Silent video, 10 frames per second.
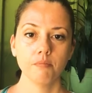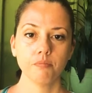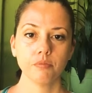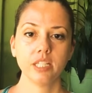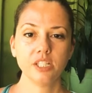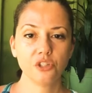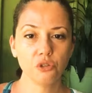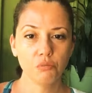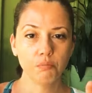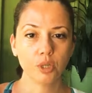These
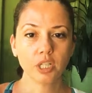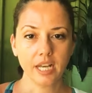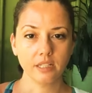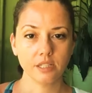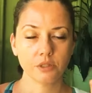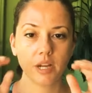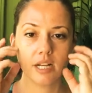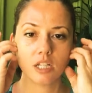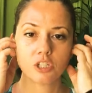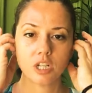2 bookends,
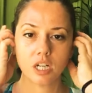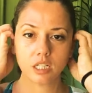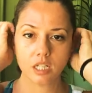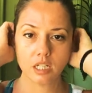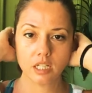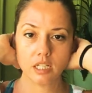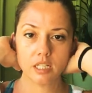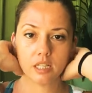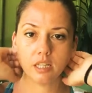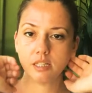right? Ashtanga
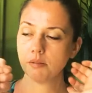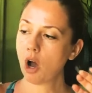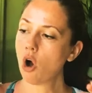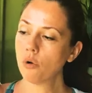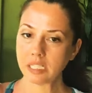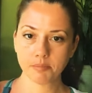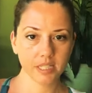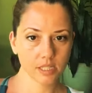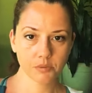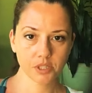always
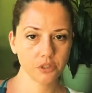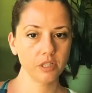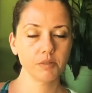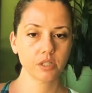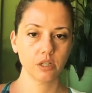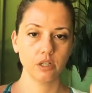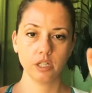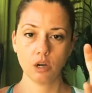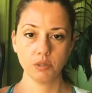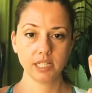begins with Surya Namaskar and it
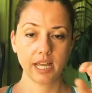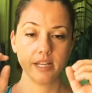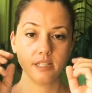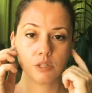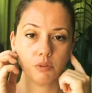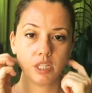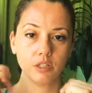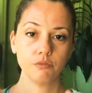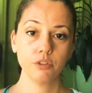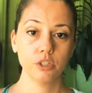always ends with the
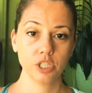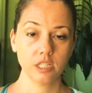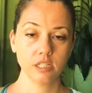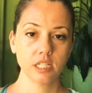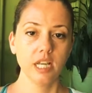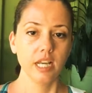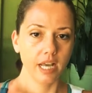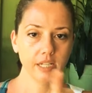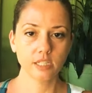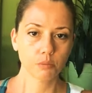inversions.
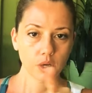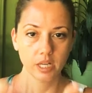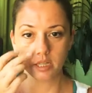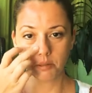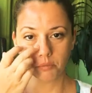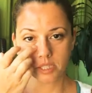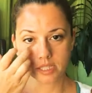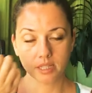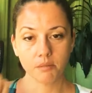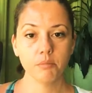And it's what's
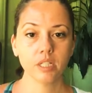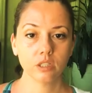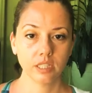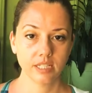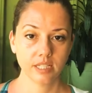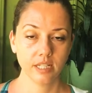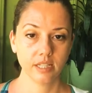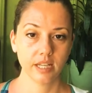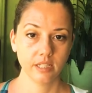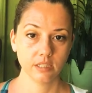in the middle
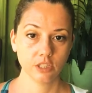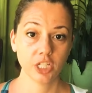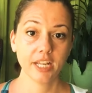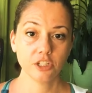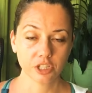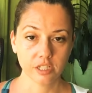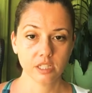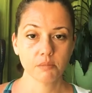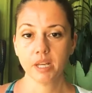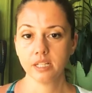that
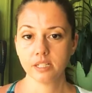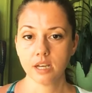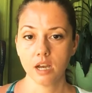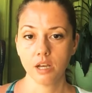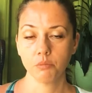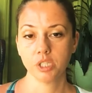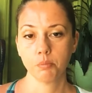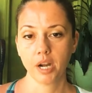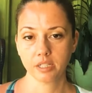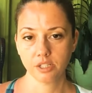changes based on which
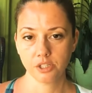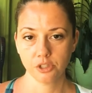practice you're